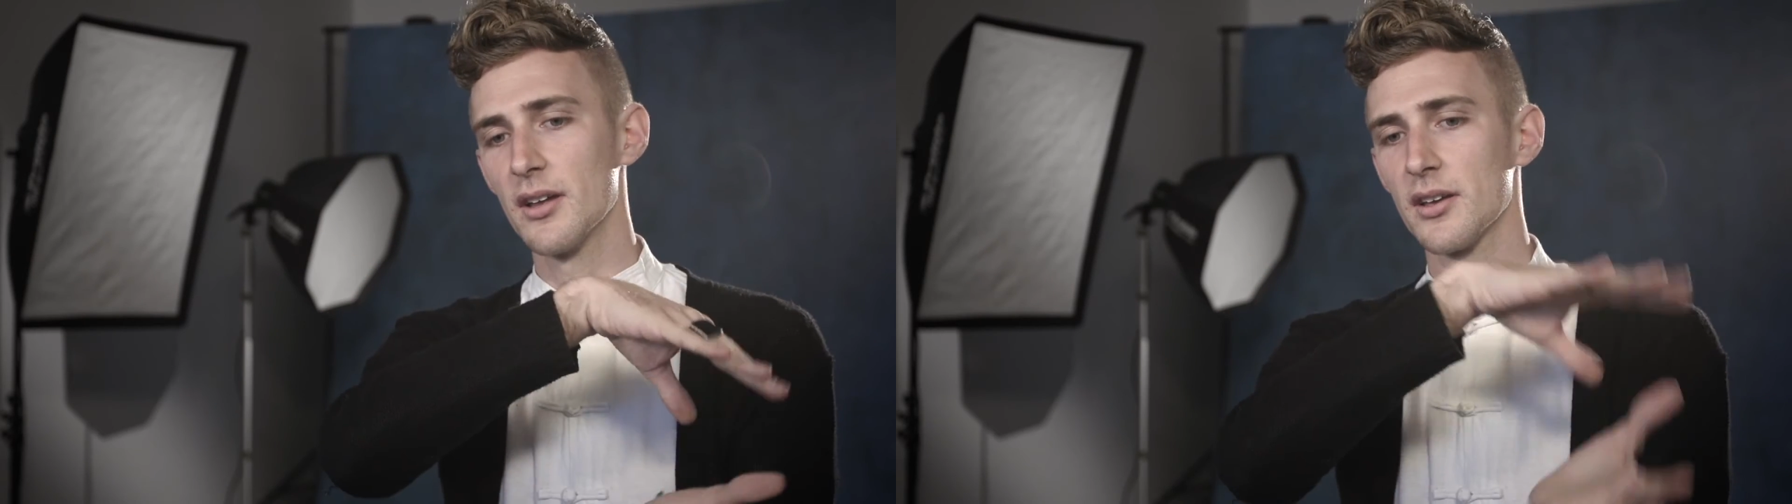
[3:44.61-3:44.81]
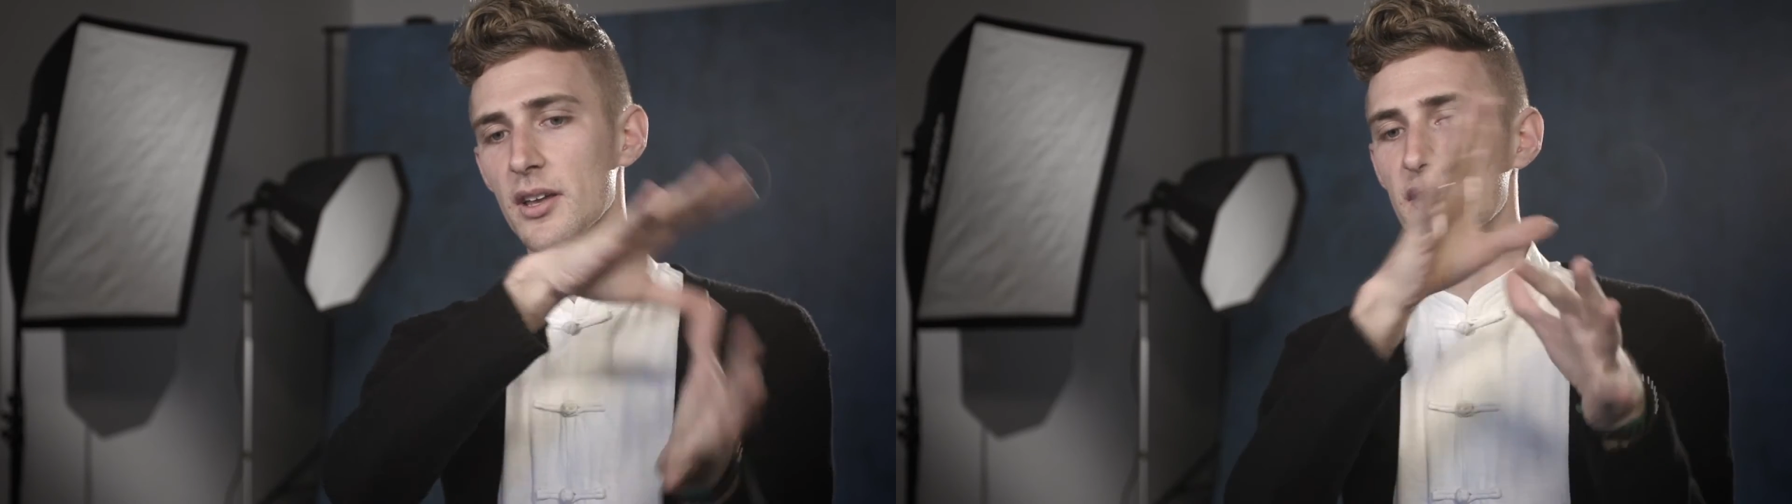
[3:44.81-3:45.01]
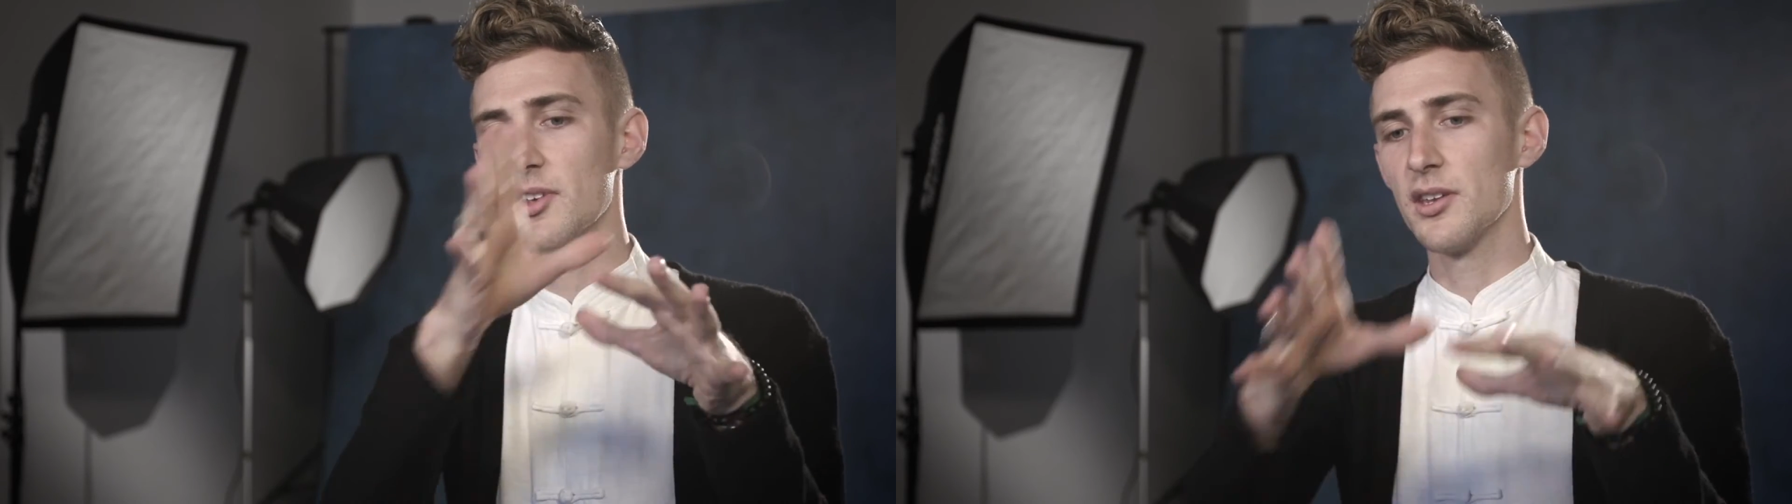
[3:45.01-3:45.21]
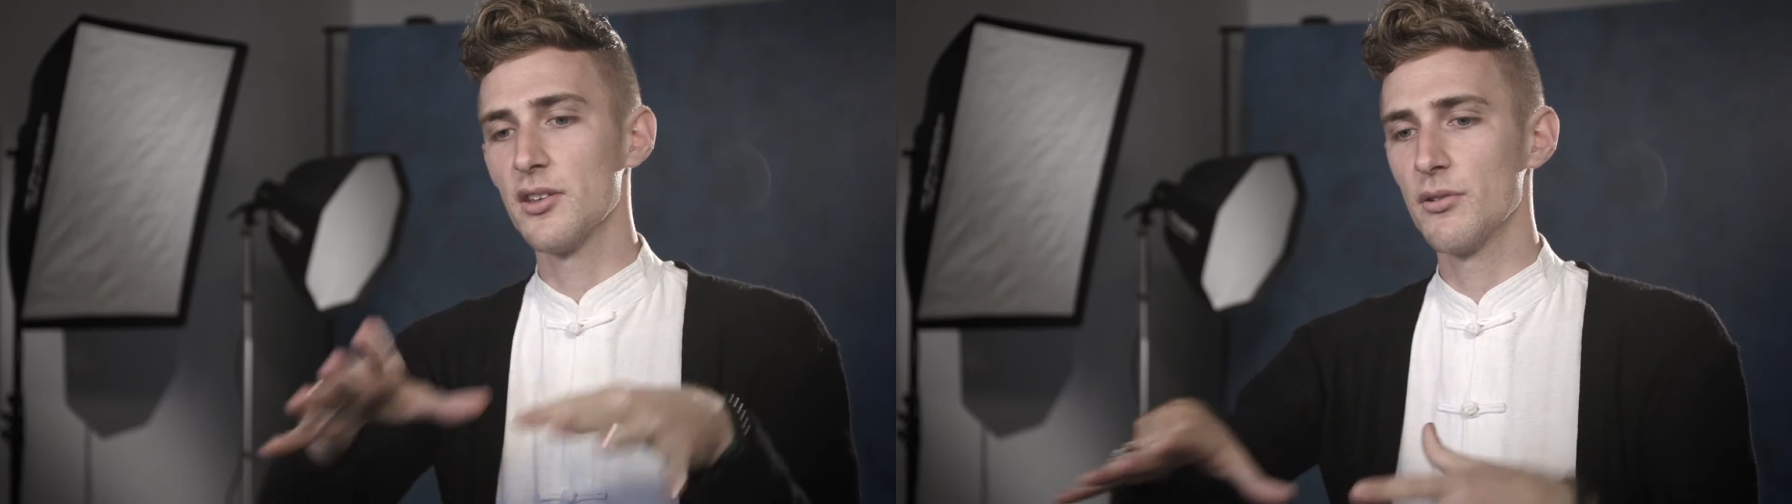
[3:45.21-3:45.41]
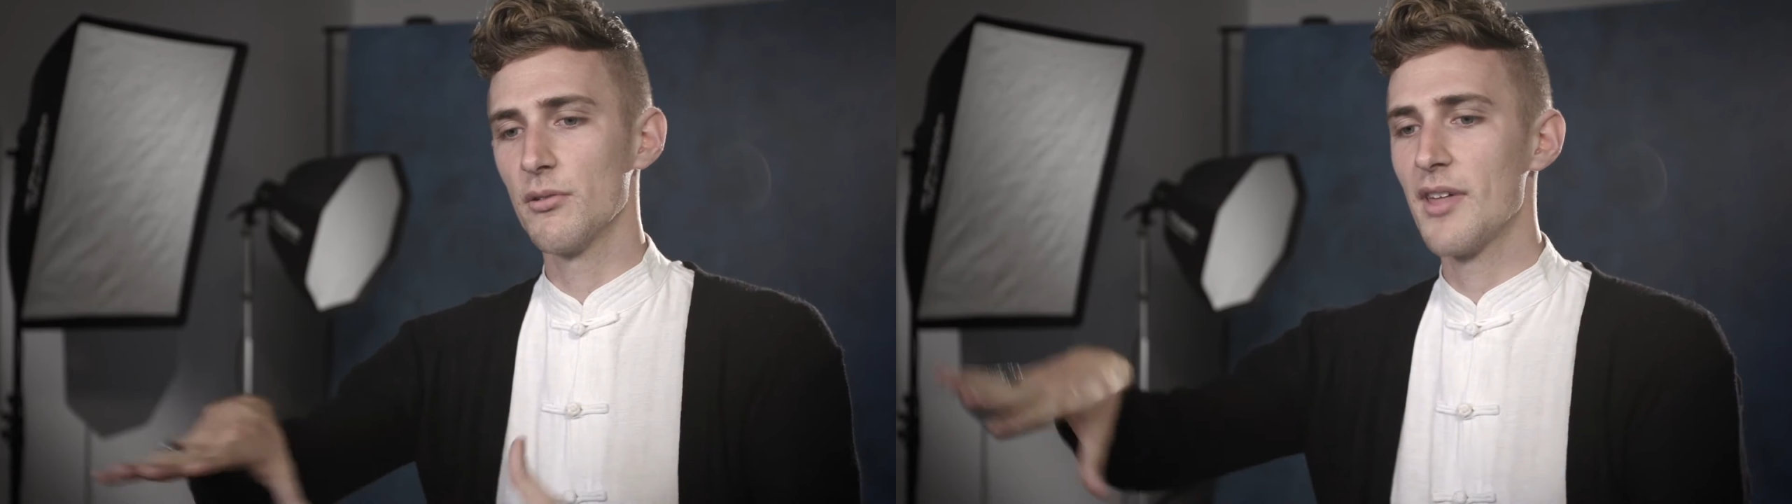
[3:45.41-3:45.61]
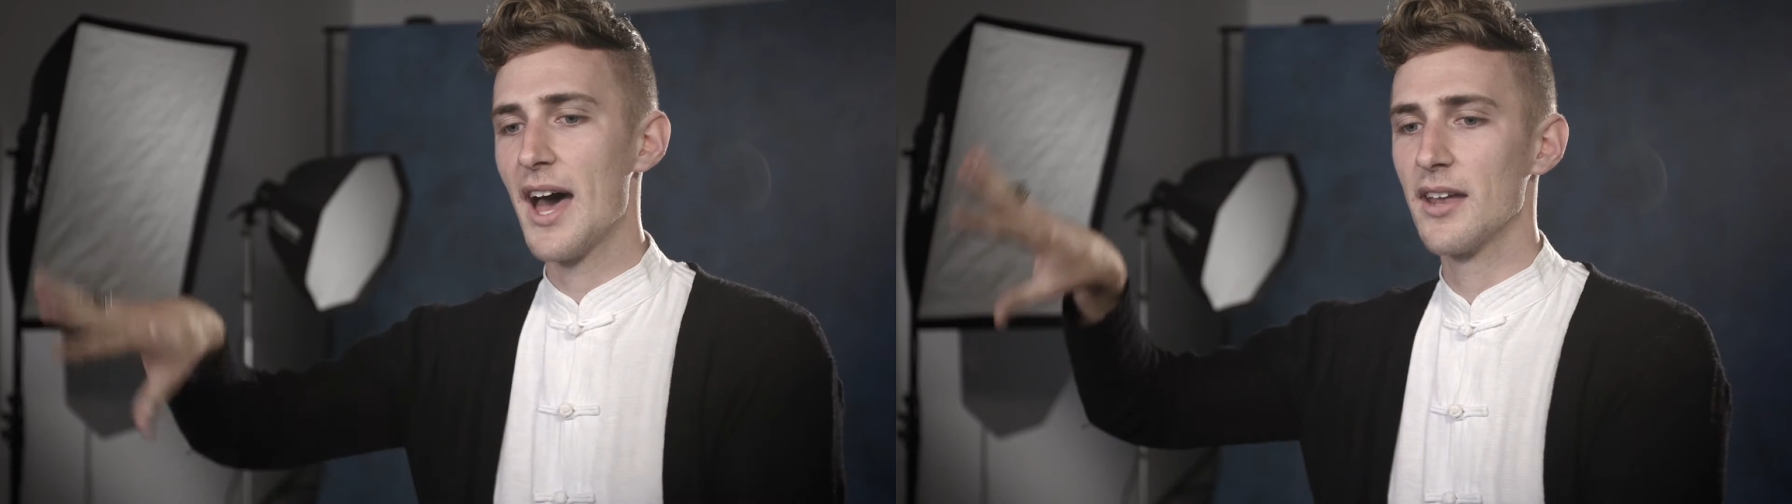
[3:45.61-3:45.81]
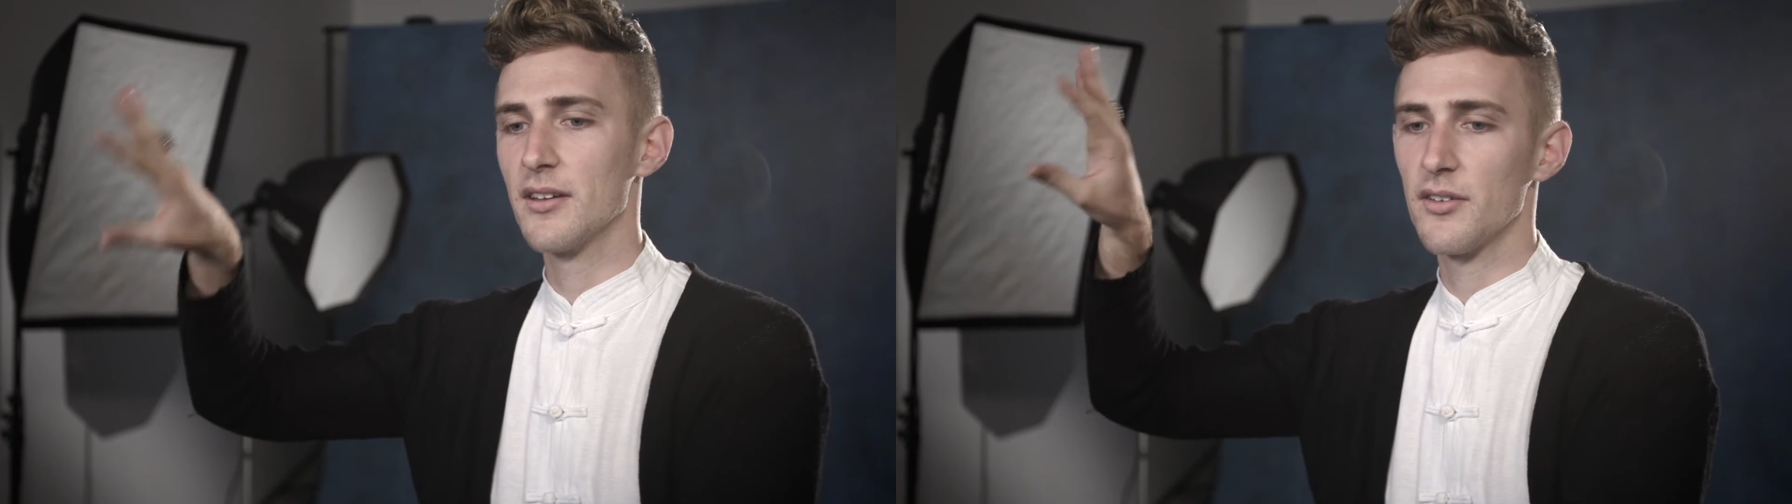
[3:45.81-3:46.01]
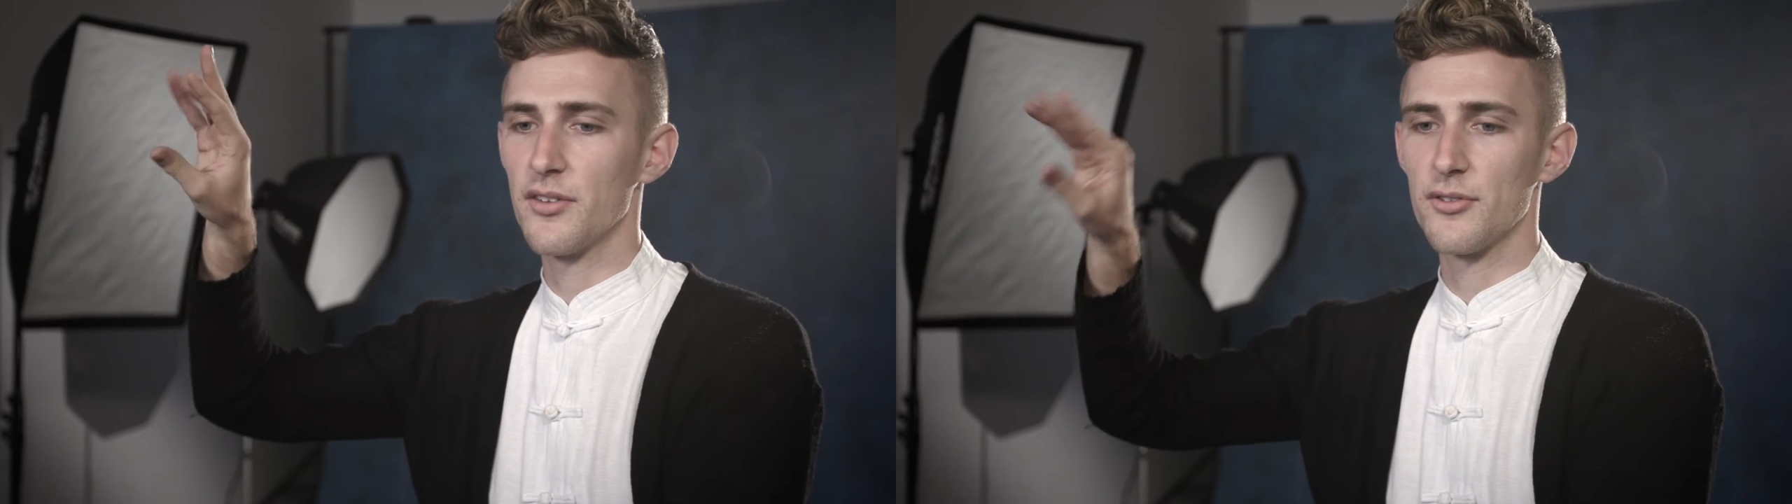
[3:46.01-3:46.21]
continue
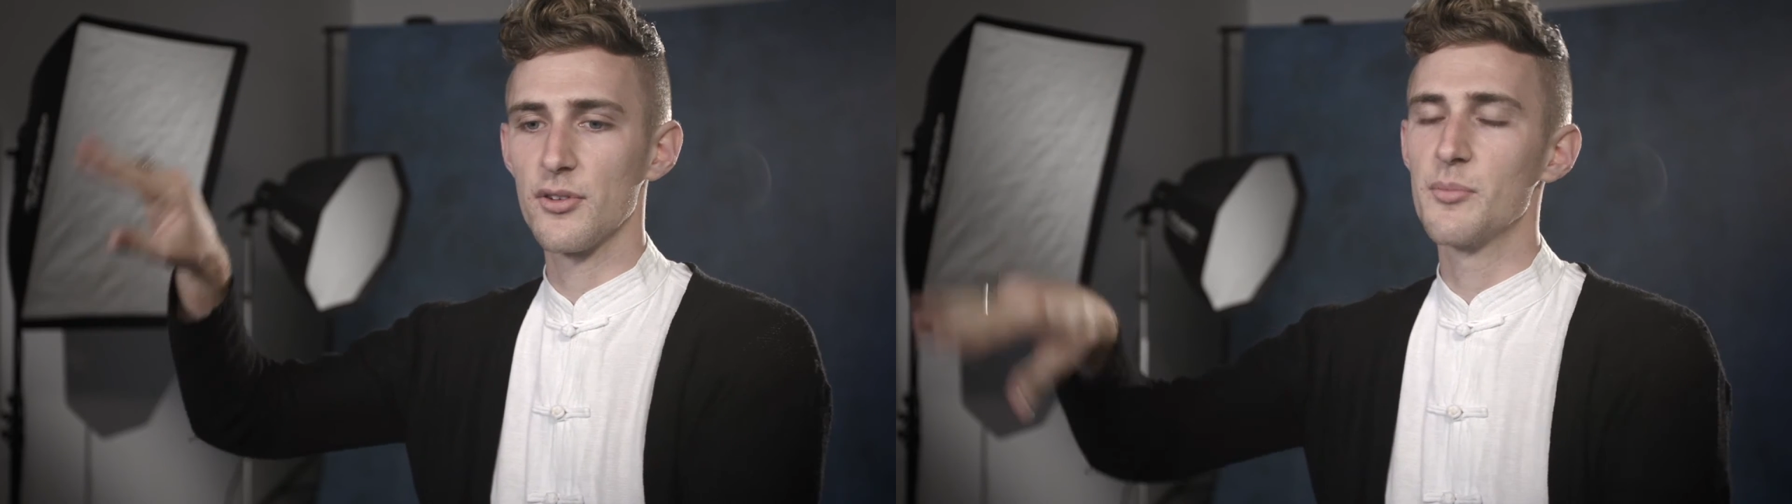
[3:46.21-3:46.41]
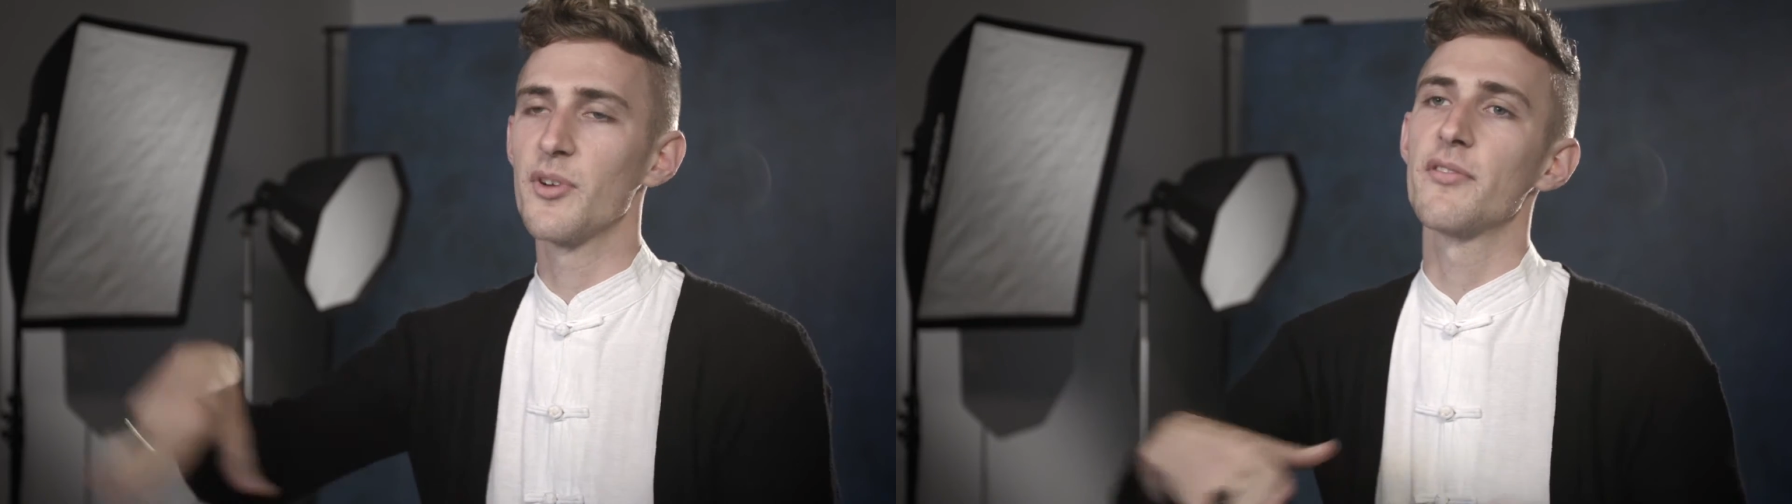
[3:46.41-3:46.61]
that stream